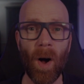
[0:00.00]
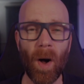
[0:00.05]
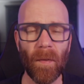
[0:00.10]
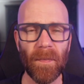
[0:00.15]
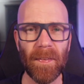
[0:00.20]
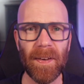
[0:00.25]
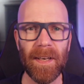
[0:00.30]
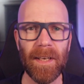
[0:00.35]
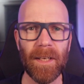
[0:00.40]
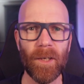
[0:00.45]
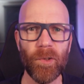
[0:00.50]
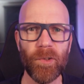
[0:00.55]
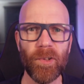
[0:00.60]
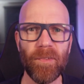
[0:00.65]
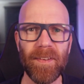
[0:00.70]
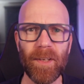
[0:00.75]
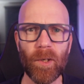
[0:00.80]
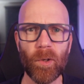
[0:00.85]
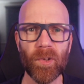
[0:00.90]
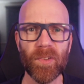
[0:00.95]
Hot on the heels
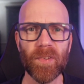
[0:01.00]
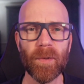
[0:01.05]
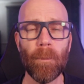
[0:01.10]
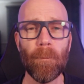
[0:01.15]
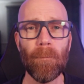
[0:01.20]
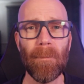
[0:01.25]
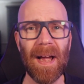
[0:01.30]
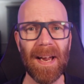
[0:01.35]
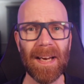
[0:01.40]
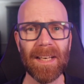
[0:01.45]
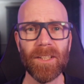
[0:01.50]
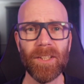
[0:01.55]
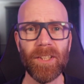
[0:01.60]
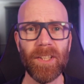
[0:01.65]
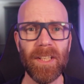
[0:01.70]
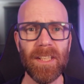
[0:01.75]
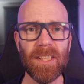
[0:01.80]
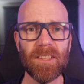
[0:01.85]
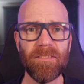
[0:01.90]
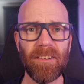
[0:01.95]
of the awesome mac and
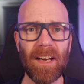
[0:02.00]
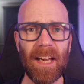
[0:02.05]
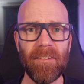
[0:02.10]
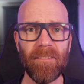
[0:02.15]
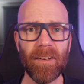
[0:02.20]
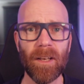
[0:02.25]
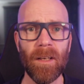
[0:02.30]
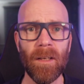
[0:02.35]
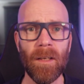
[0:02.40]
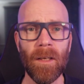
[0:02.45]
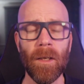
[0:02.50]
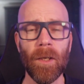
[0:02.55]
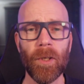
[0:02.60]
cheese flavour,